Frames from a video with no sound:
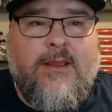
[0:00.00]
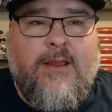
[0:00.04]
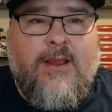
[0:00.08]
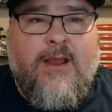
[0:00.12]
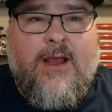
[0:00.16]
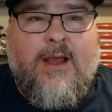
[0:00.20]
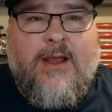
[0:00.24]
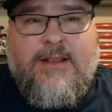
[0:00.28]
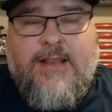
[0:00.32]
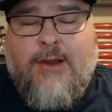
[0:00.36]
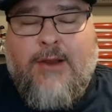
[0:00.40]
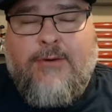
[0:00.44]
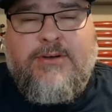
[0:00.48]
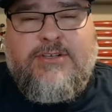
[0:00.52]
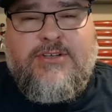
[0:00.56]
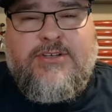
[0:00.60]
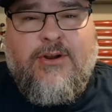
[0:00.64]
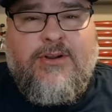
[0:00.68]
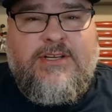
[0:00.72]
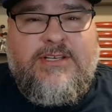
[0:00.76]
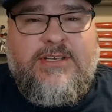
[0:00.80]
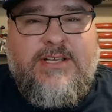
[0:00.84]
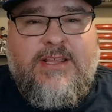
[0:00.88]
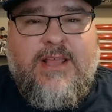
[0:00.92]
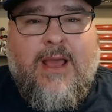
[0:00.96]
Now we're
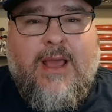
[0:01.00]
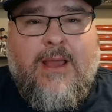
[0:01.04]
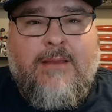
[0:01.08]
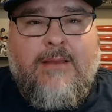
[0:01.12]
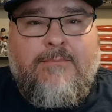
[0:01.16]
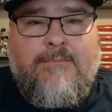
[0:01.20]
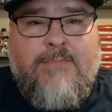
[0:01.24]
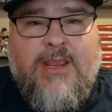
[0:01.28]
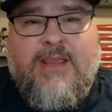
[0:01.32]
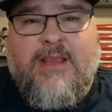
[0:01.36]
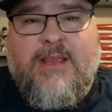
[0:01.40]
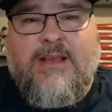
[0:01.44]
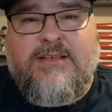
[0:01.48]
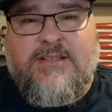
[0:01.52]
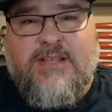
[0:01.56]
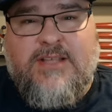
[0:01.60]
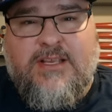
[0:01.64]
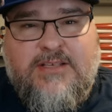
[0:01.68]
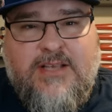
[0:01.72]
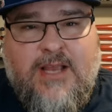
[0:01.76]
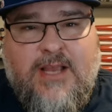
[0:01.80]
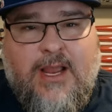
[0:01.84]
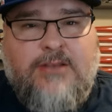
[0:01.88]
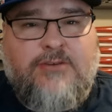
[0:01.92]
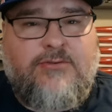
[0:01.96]
starting to see that because the
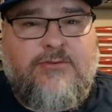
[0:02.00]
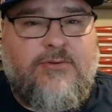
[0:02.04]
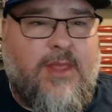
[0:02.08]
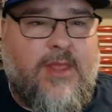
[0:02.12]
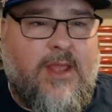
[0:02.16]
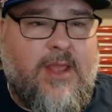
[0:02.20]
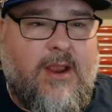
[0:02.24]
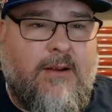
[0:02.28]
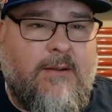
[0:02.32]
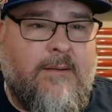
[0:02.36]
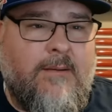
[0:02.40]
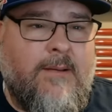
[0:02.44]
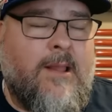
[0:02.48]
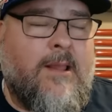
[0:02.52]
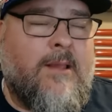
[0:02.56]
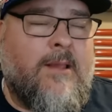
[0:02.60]
signs were there.